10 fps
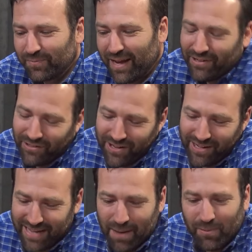that's just an
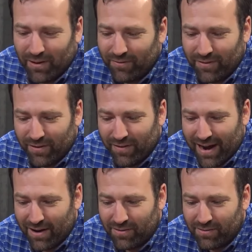example of, of
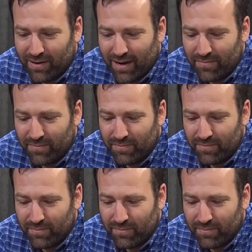how um,